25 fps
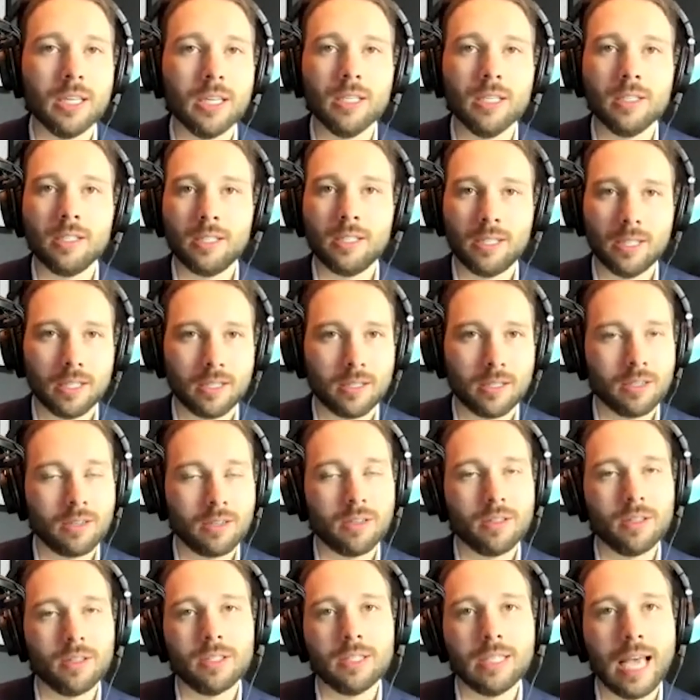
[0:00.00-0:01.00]
It's
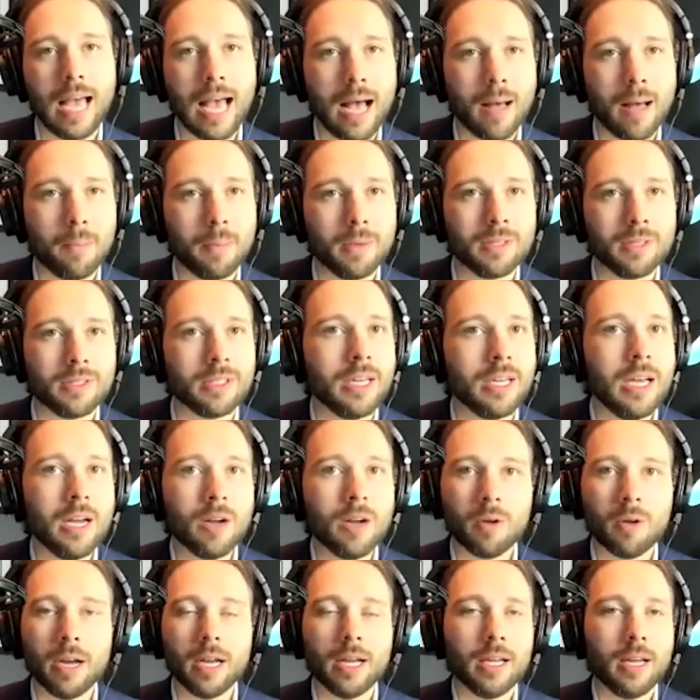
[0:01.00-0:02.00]
cyclical. This happens,
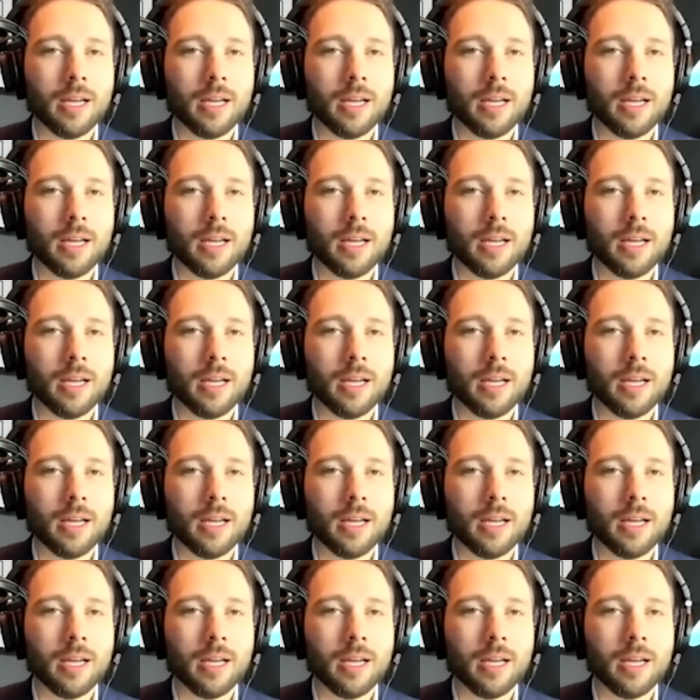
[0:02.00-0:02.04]
right?